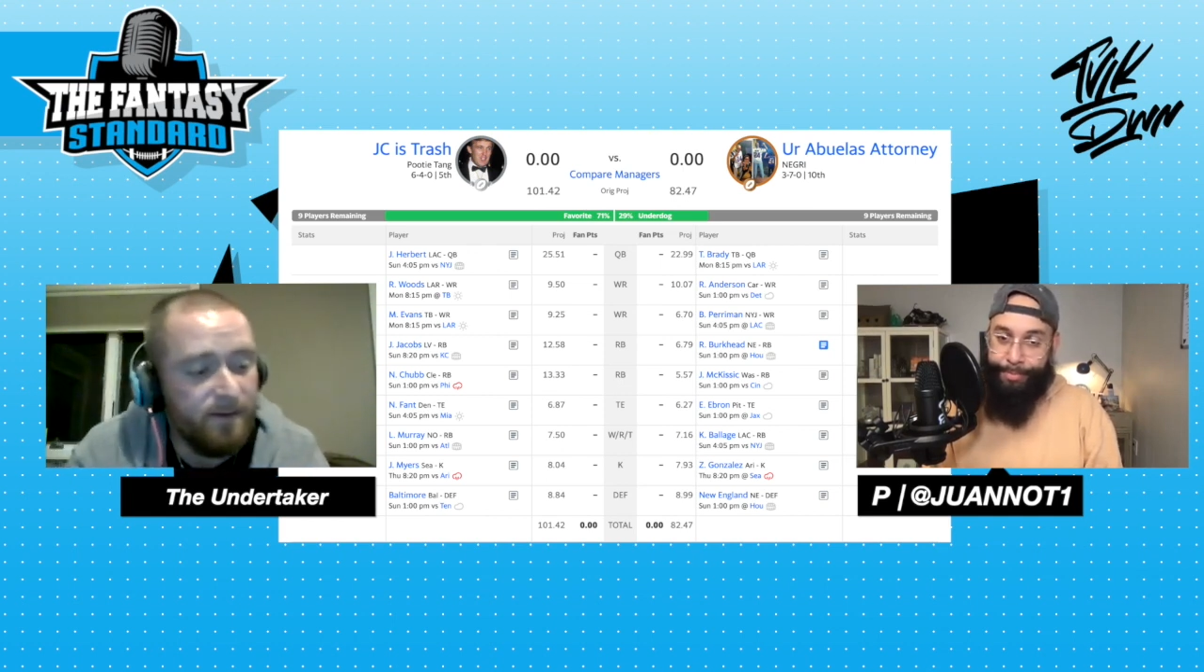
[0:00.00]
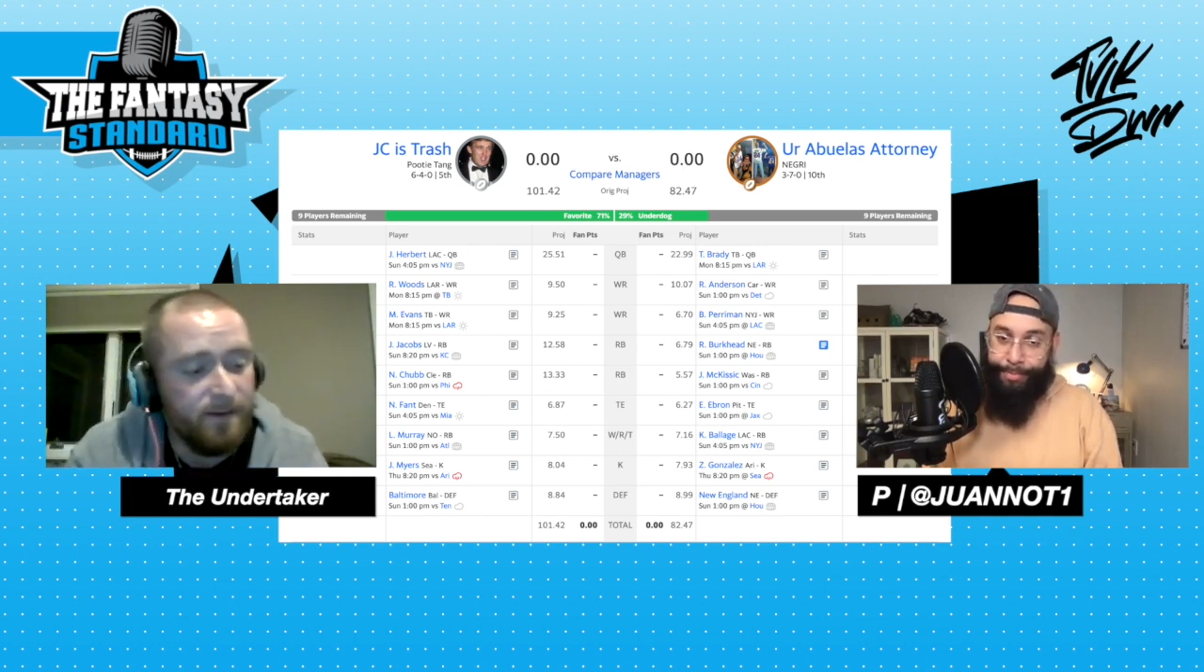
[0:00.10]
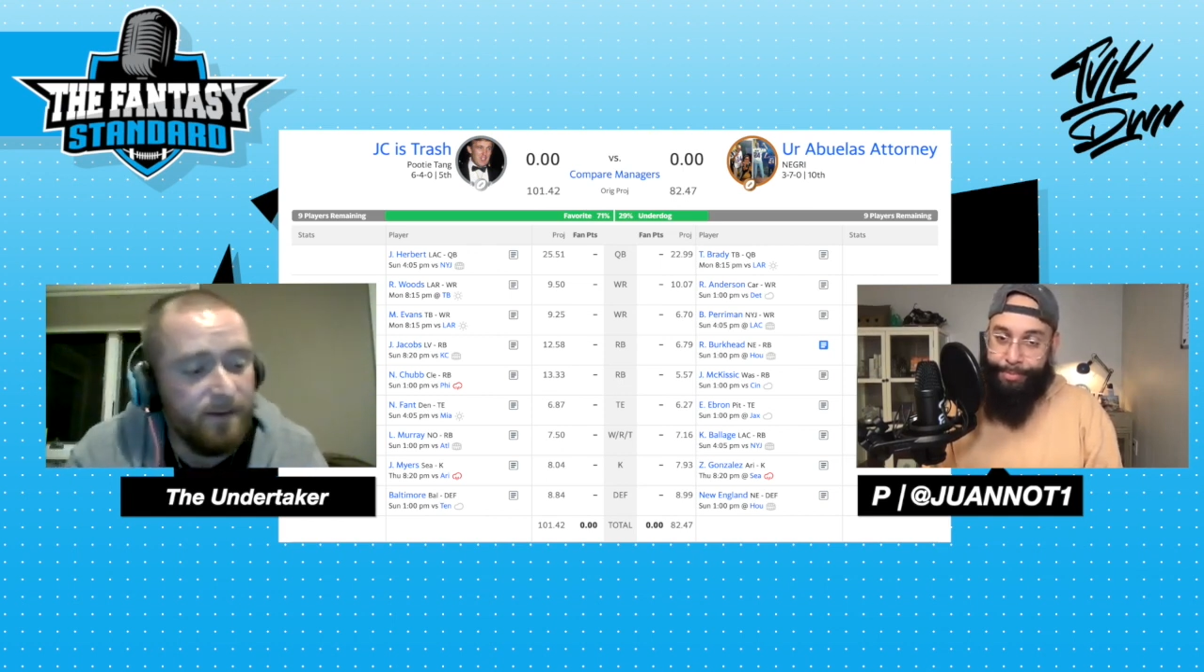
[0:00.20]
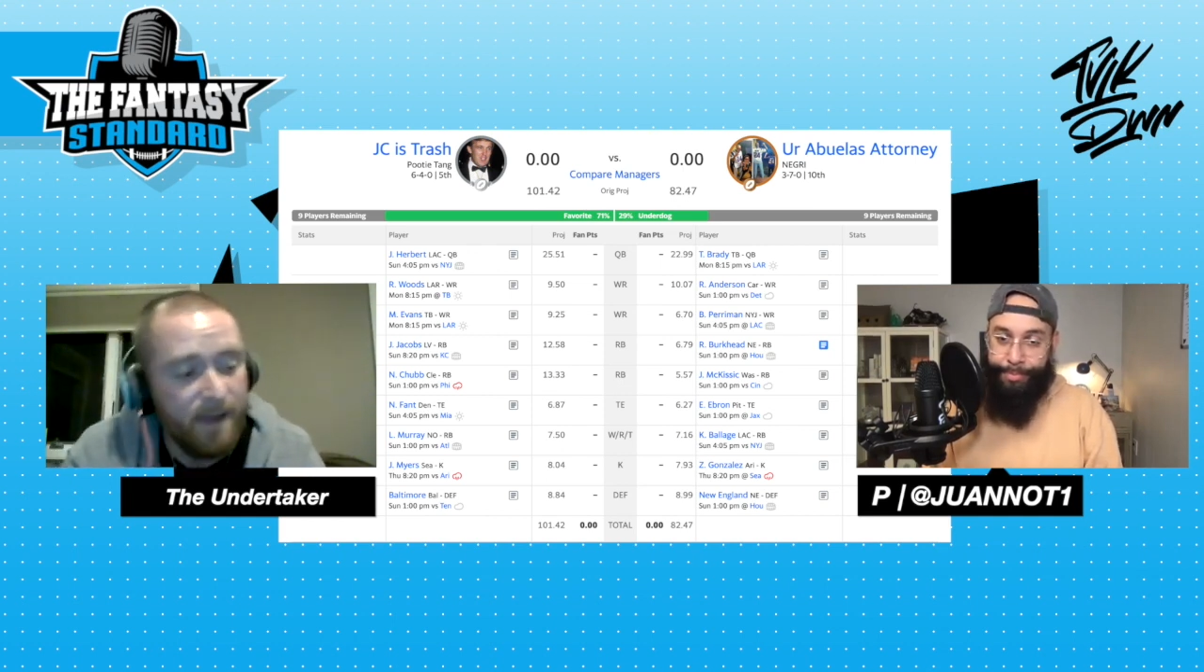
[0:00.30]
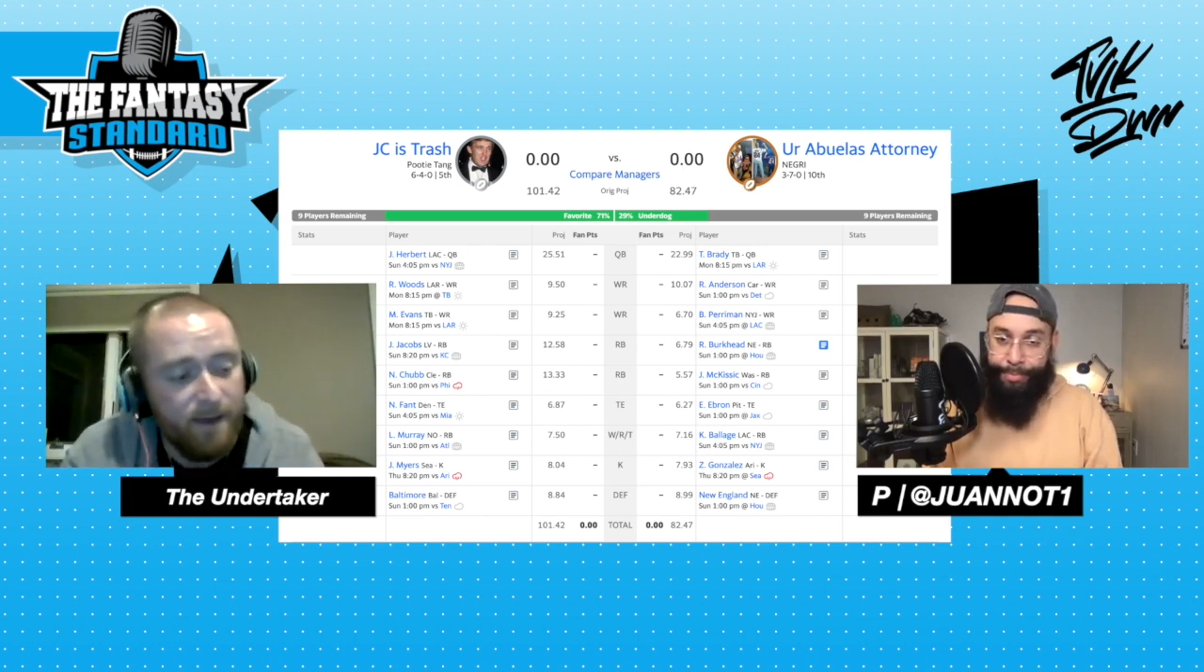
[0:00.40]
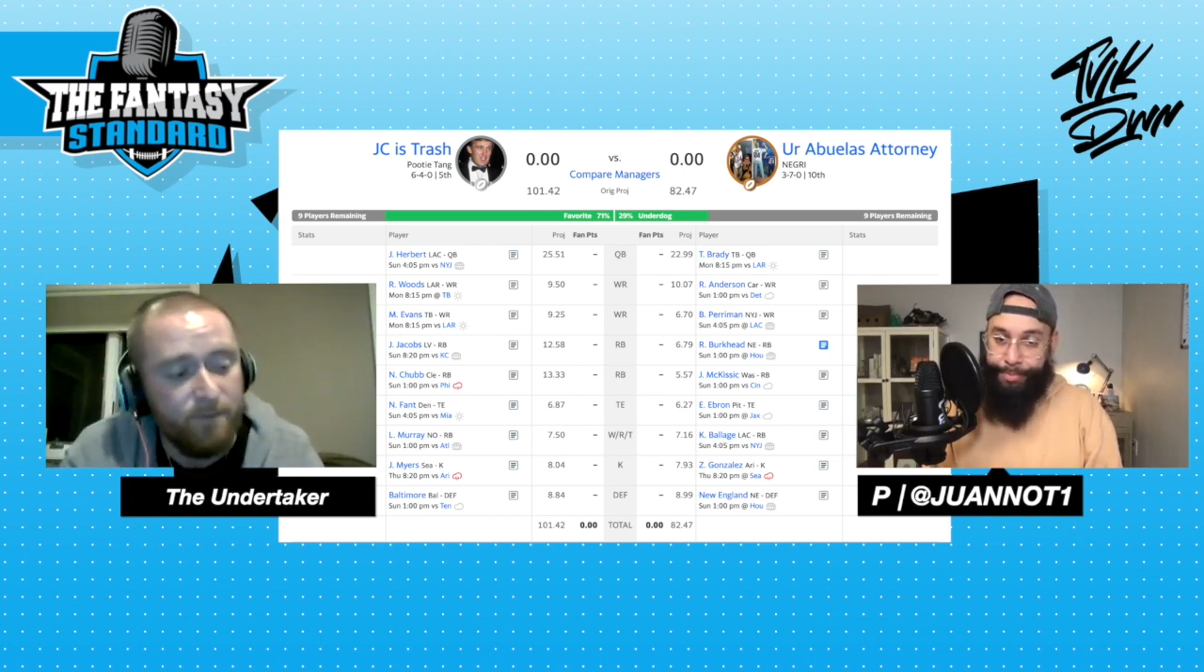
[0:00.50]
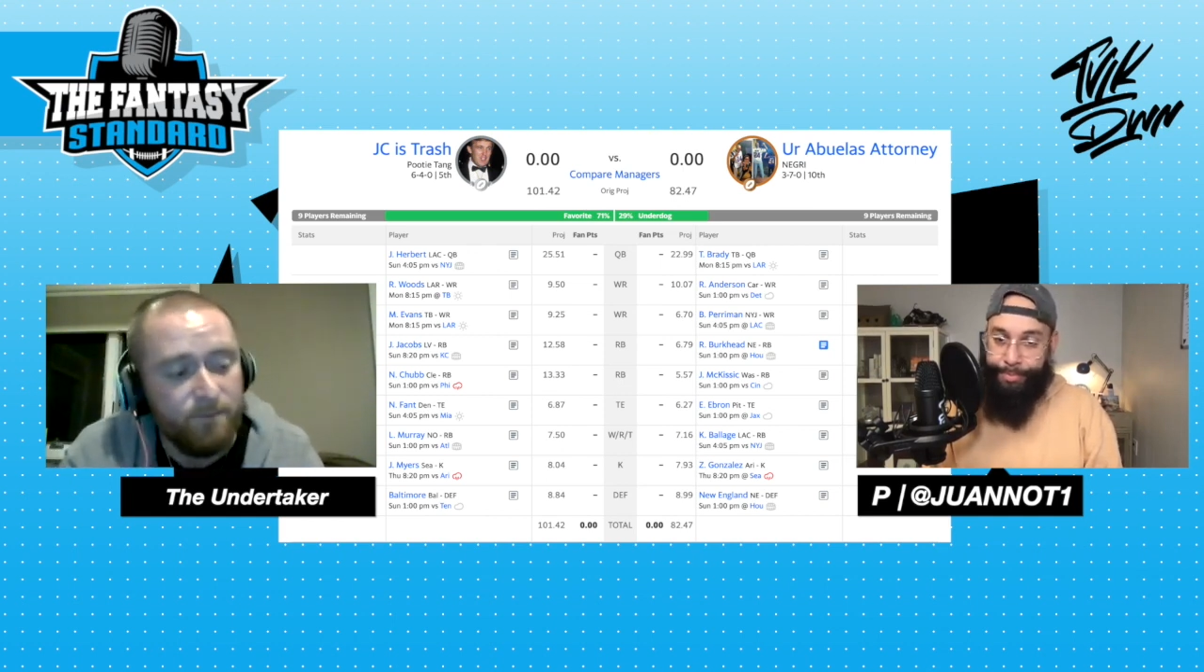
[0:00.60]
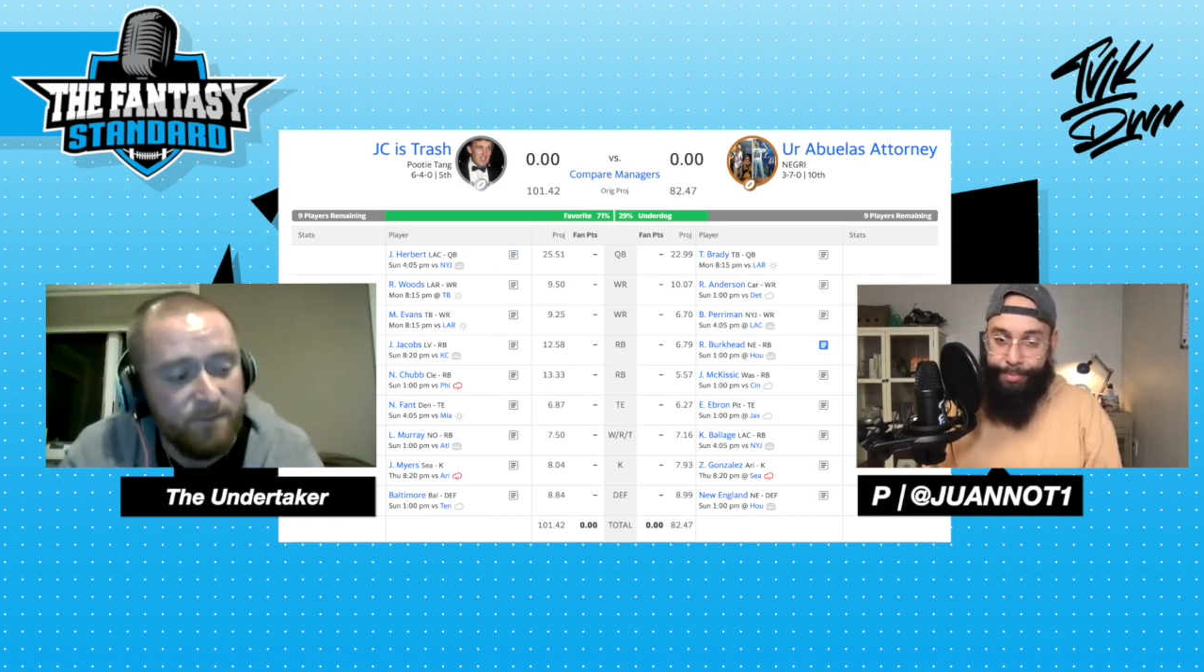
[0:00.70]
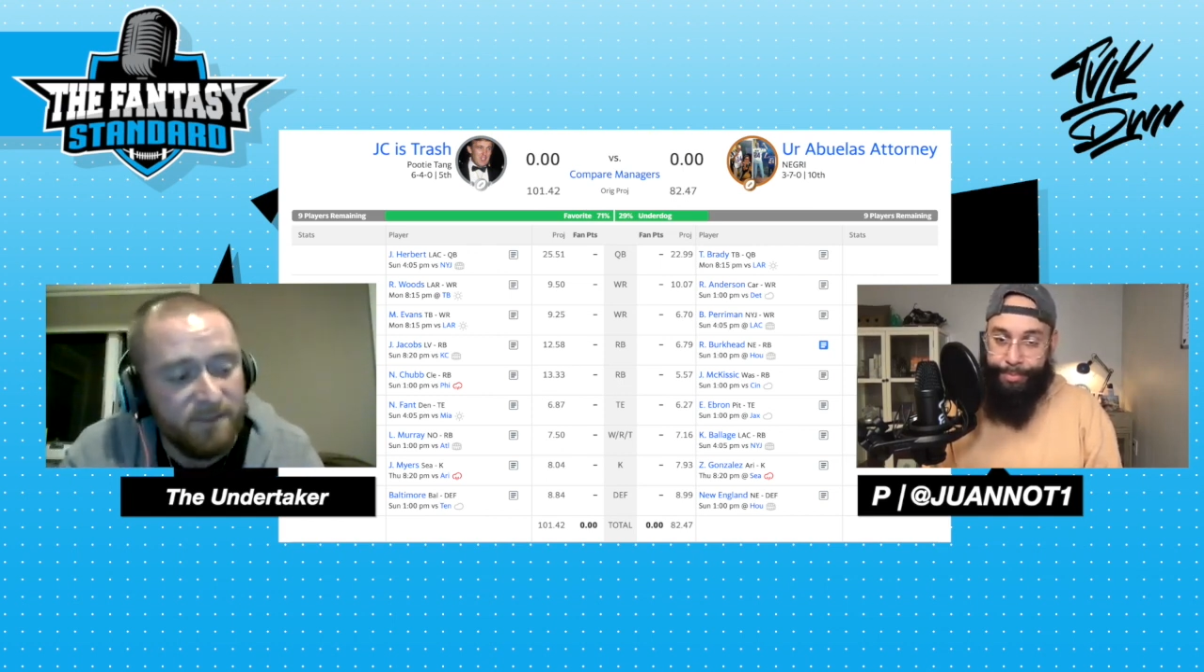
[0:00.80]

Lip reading: Yahoo